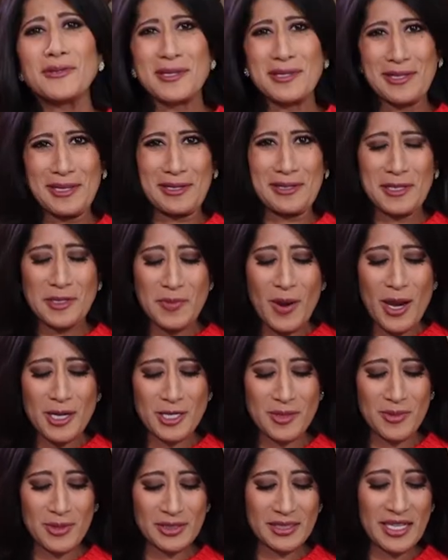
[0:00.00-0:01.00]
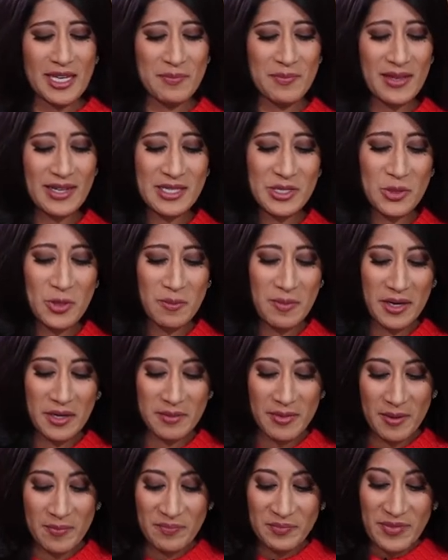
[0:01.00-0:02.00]
use as little as possible to keep things to a
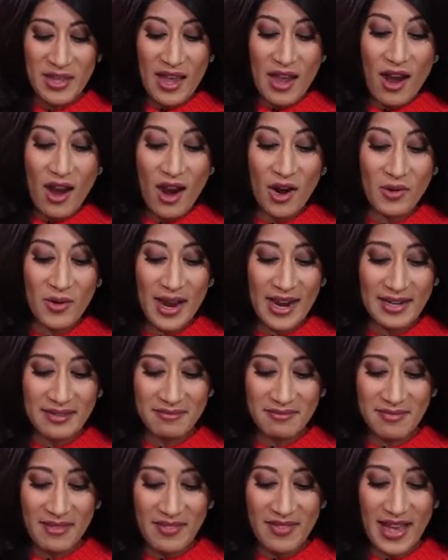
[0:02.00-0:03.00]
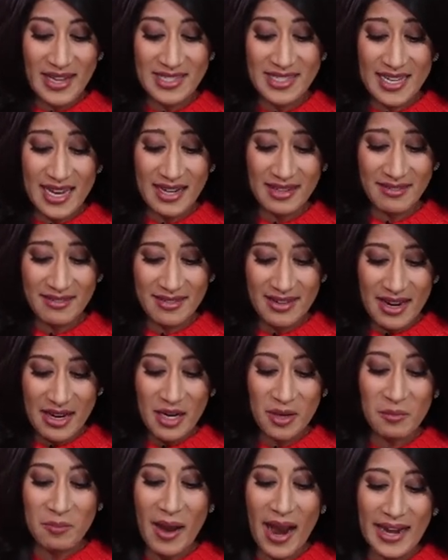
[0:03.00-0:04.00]
minimum. All right, that's it.
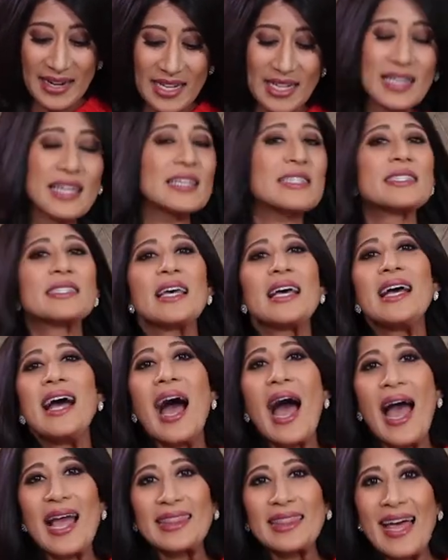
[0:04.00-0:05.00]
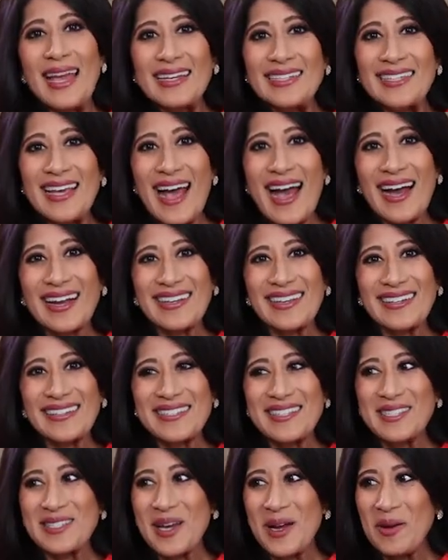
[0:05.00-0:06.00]
Combining this, I like to add
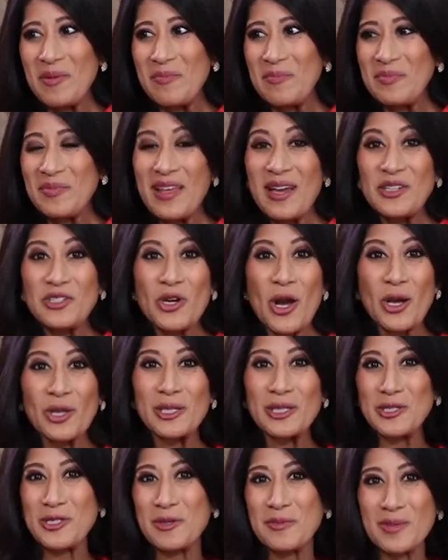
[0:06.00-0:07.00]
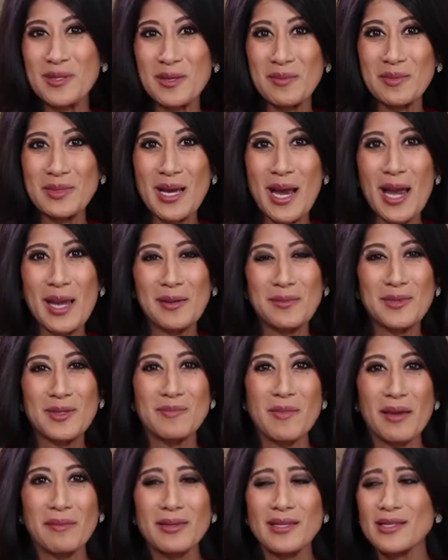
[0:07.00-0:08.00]
in some chocolate chips sometimes,
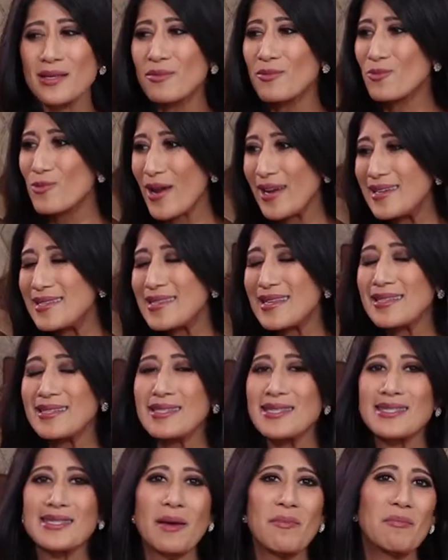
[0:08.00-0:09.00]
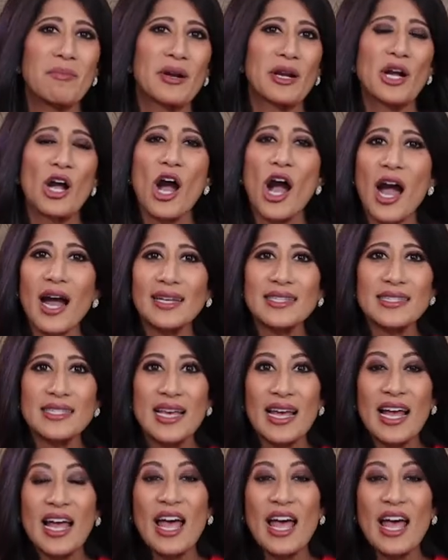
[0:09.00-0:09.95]
maybe some raisins, some pecans,